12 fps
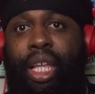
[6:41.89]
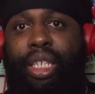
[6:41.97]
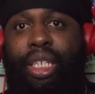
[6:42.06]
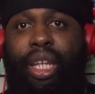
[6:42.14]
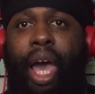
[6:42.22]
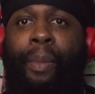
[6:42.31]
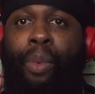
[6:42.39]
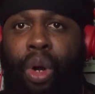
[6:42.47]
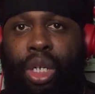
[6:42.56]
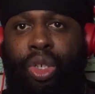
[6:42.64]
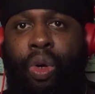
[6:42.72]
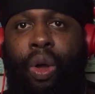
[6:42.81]

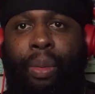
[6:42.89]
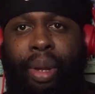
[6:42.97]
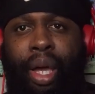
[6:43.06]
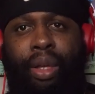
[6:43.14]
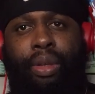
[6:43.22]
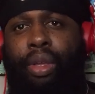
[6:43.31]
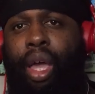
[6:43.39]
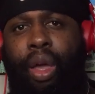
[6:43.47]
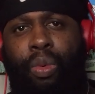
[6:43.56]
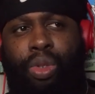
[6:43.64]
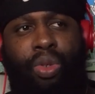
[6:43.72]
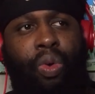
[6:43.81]
Cyborg show up like,
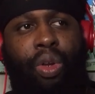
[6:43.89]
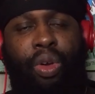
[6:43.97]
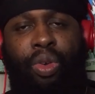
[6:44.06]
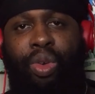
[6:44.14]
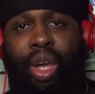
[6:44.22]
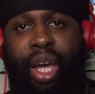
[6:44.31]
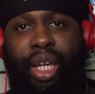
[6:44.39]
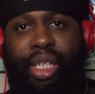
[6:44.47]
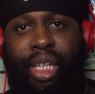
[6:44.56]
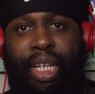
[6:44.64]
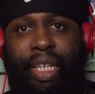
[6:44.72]
hey, what's going on, you guys?